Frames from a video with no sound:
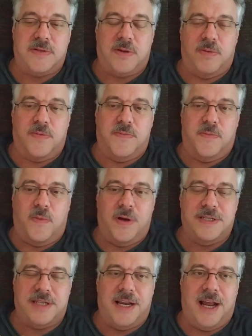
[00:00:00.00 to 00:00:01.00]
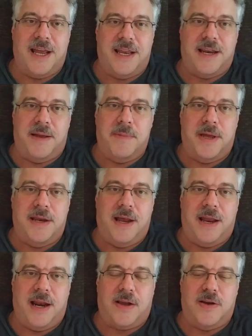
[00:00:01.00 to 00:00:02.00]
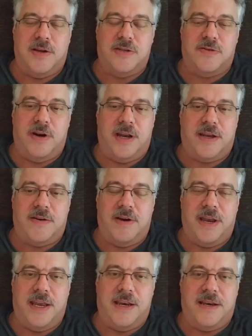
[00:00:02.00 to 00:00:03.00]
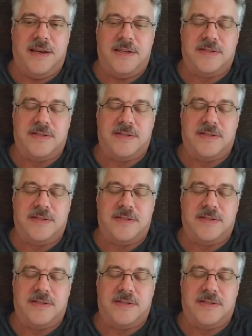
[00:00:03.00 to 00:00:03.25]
So Wednesday night at midnight, I couldn't drink or eat.